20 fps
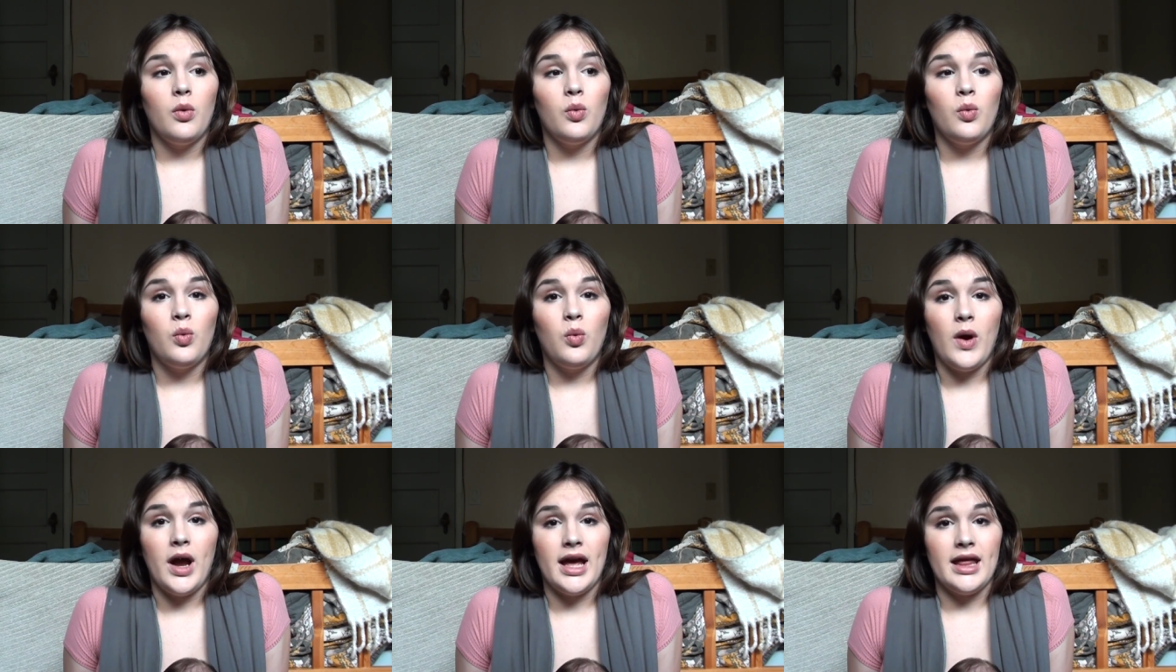
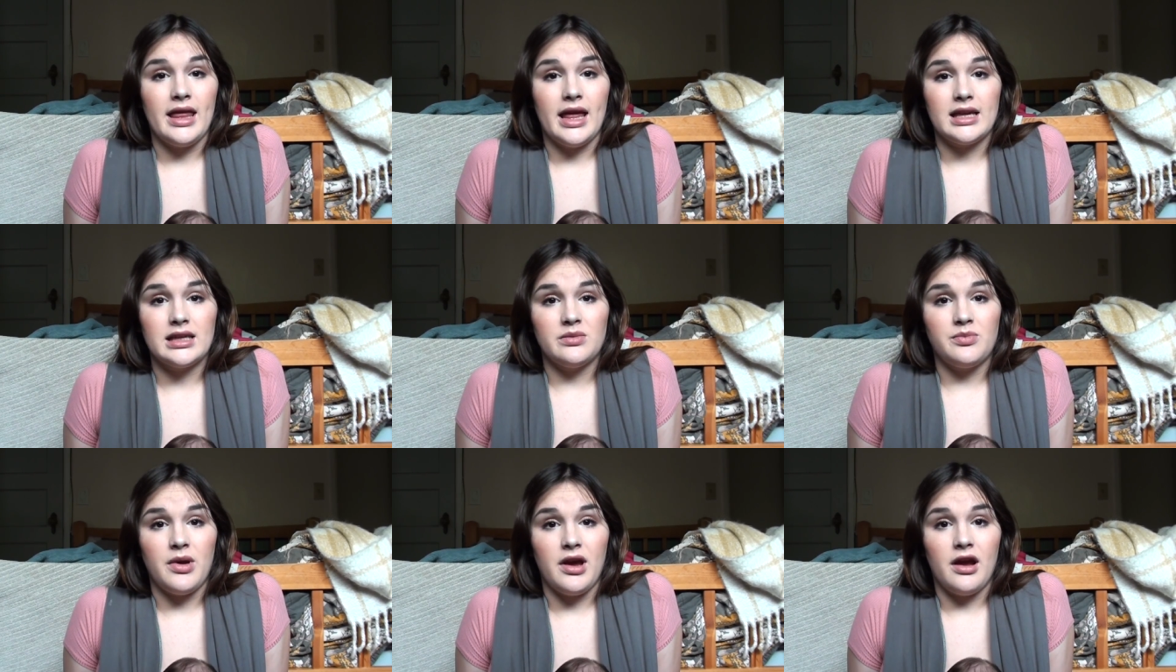way
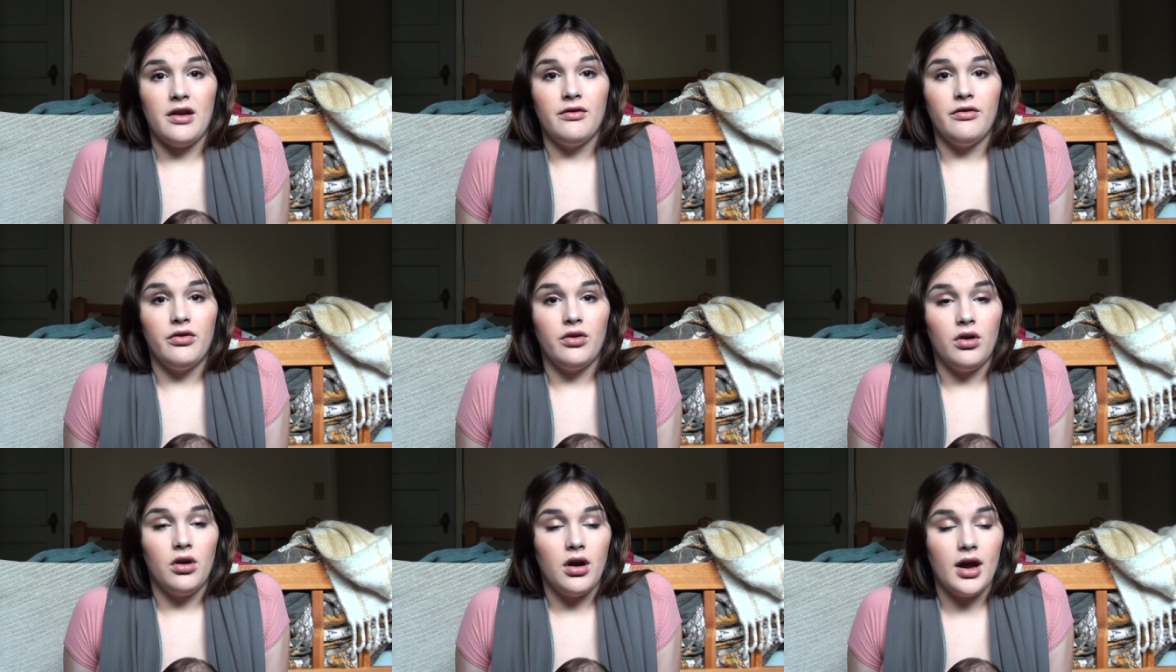less
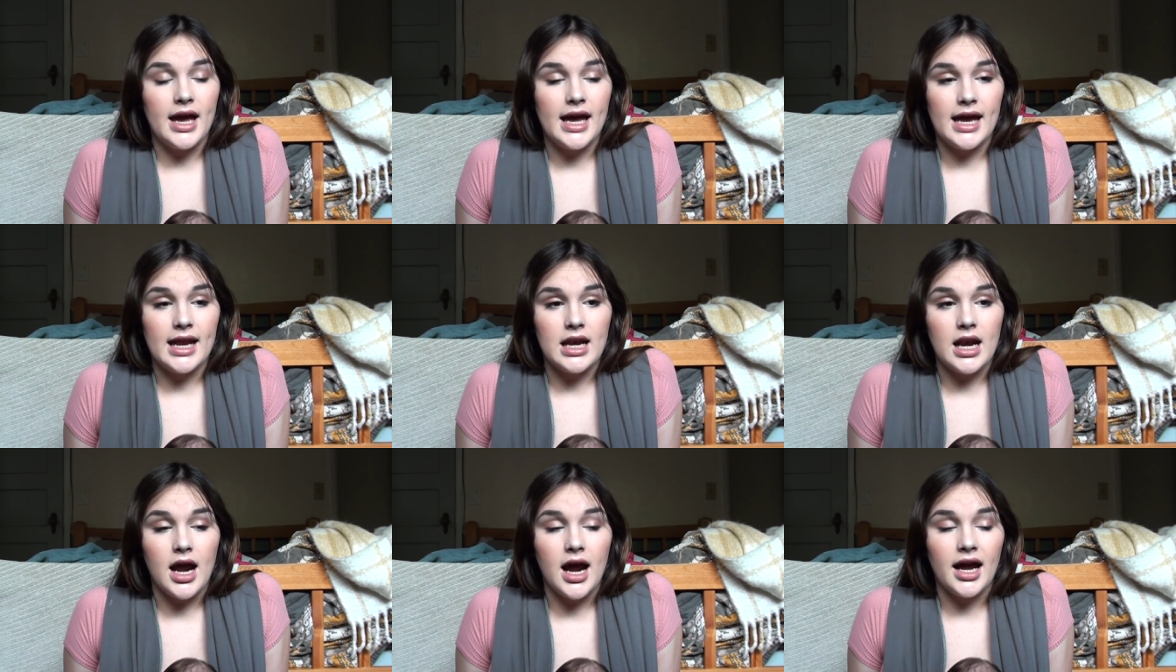painful
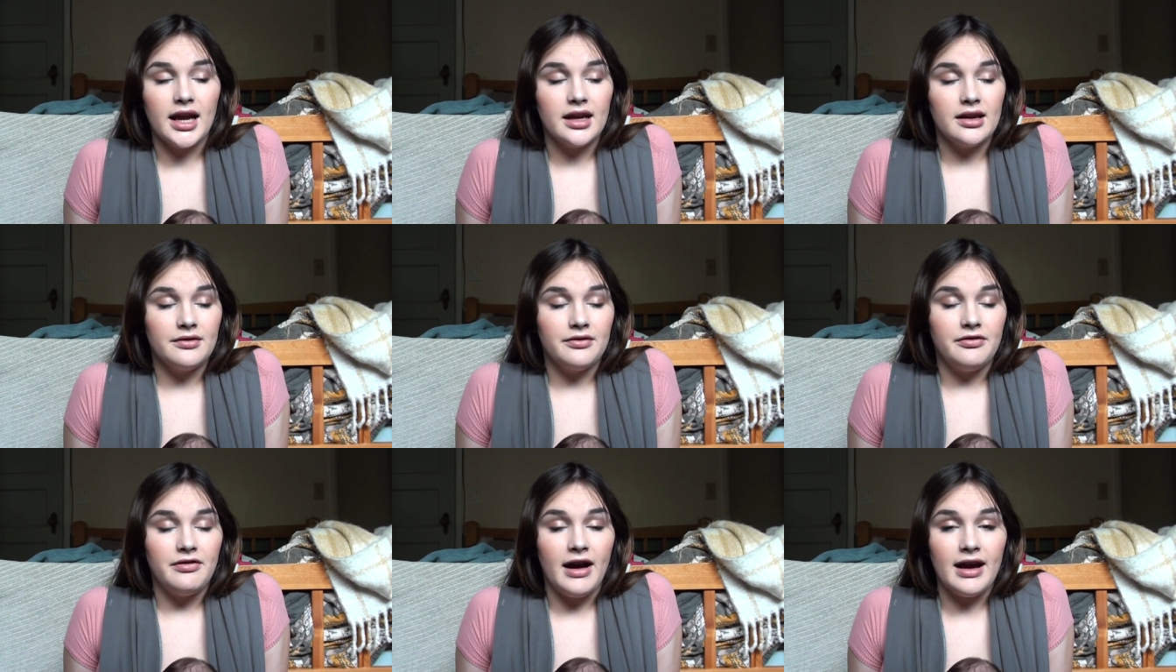and I
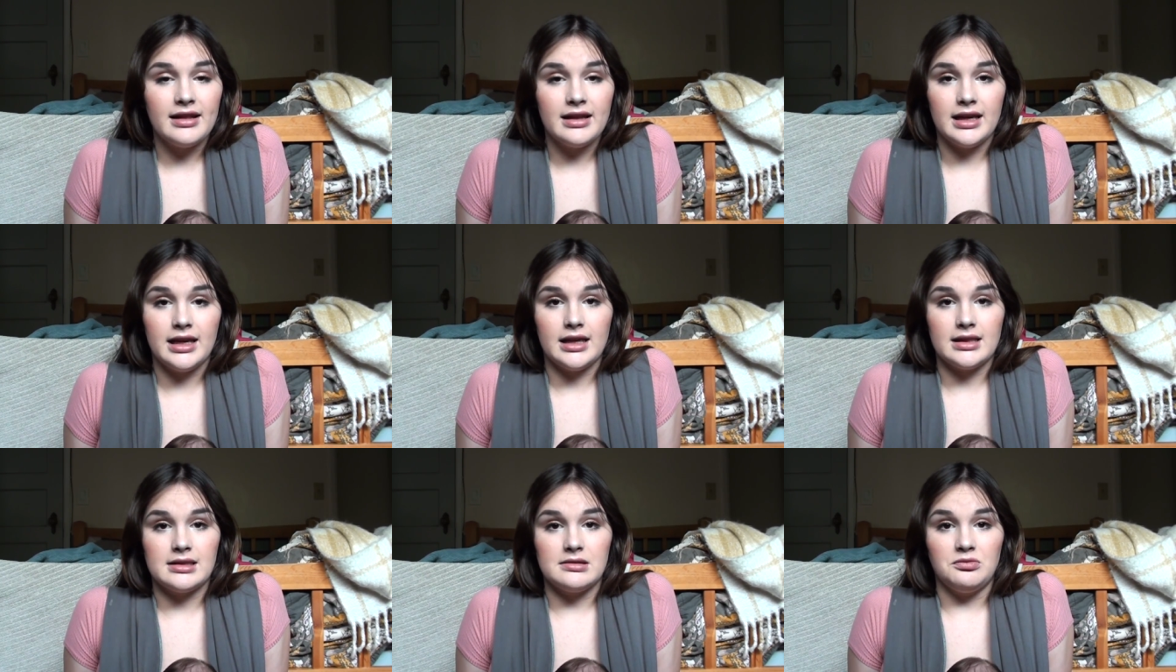could
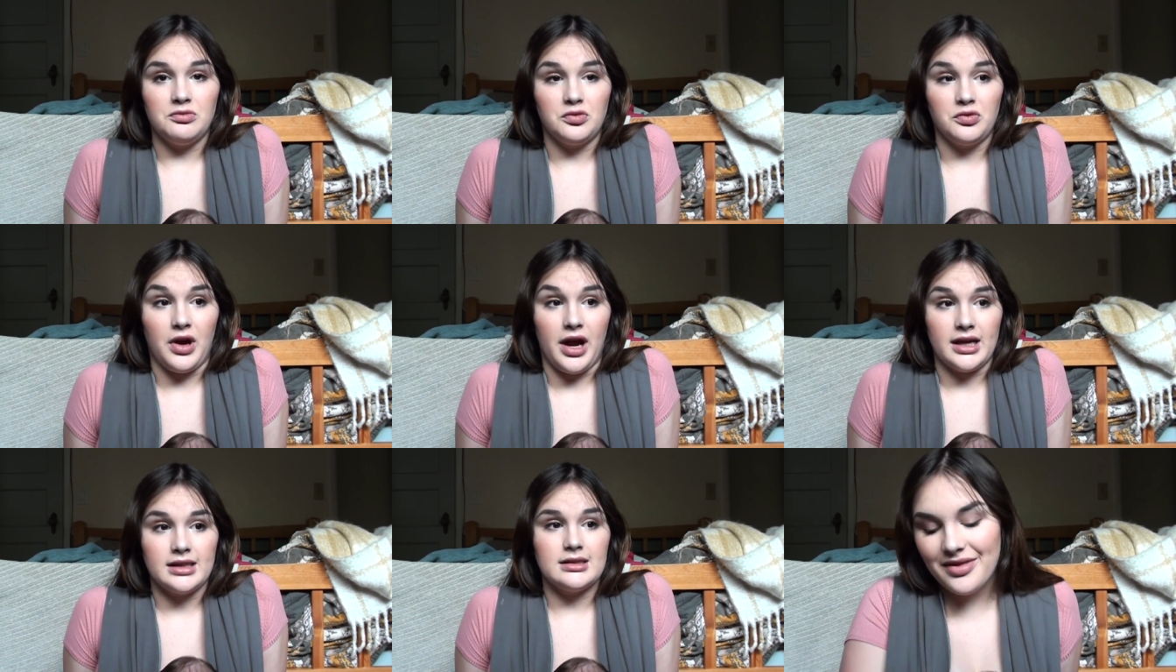finally get some
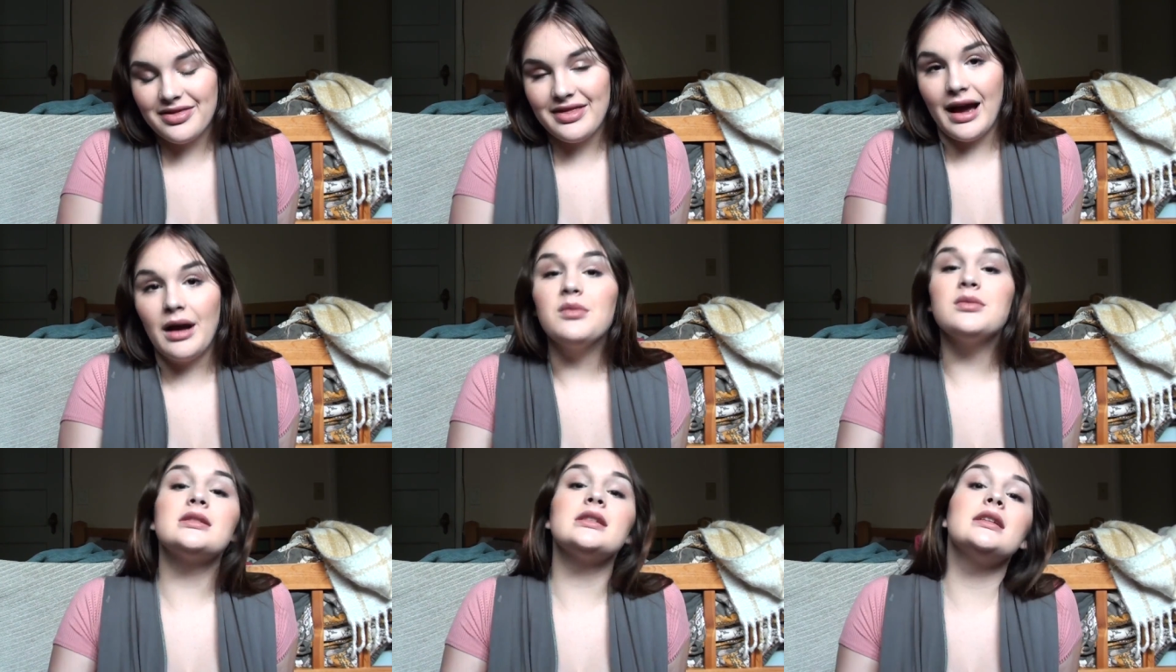rest.
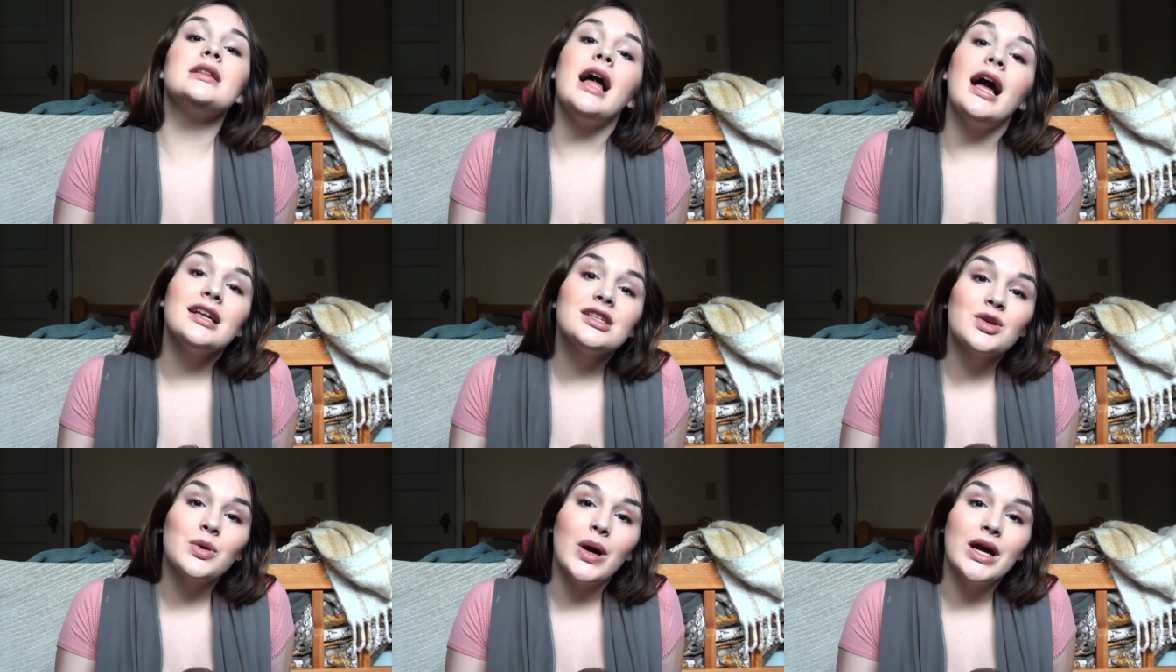That was the
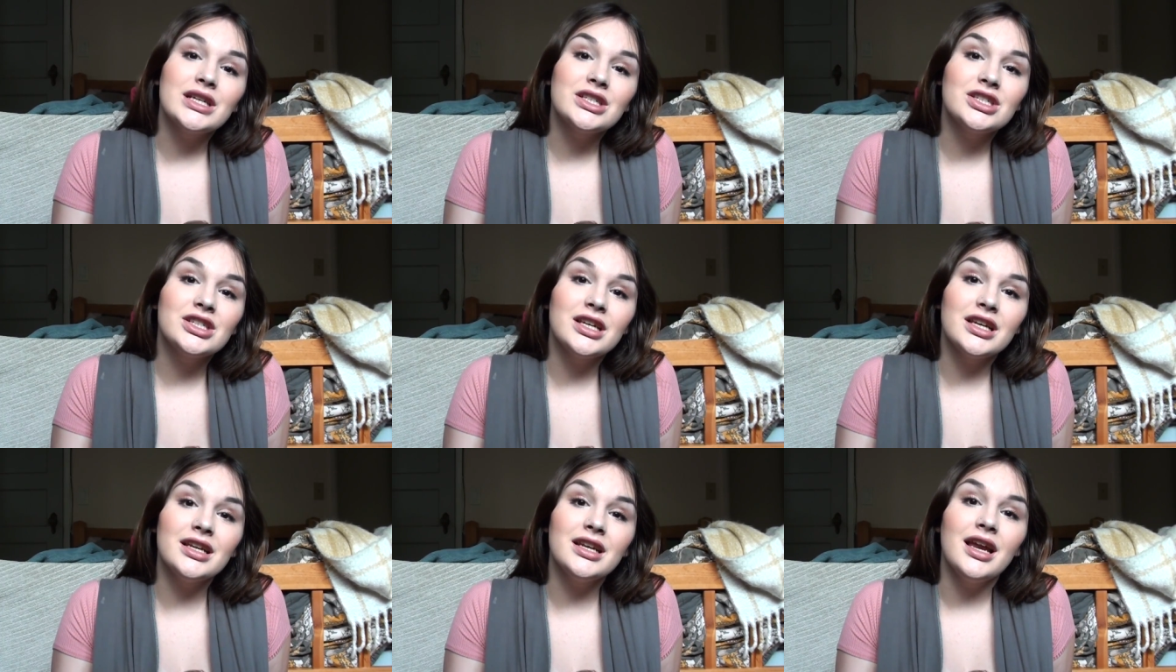last
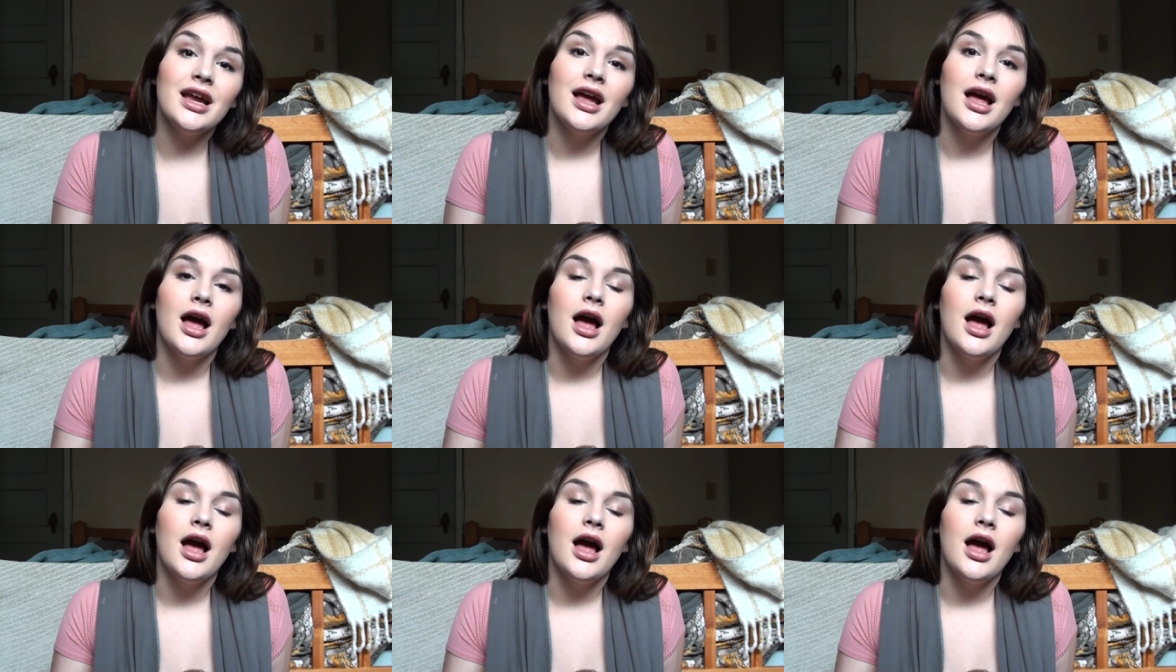question.